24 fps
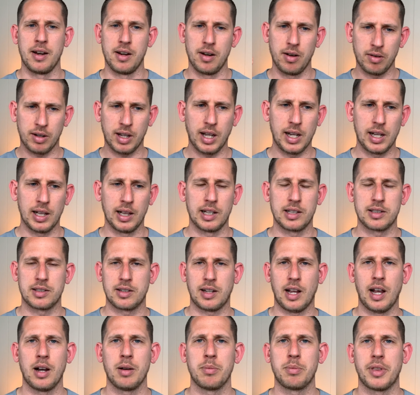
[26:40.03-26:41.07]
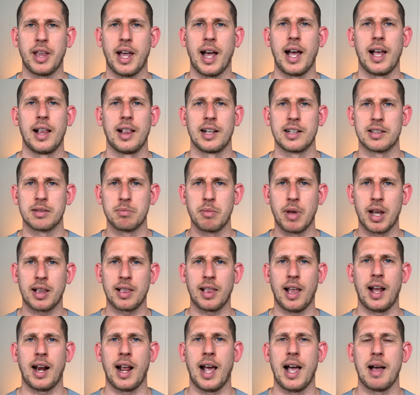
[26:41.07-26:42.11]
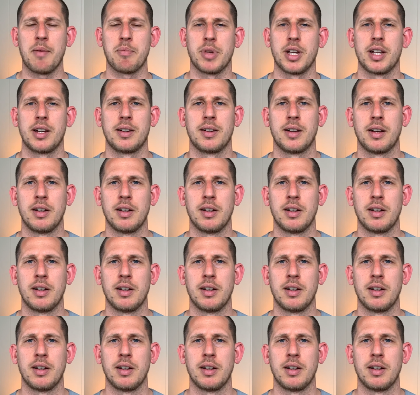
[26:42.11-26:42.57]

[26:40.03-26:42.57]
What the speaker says: Okay, let's help that. Let's make that happen.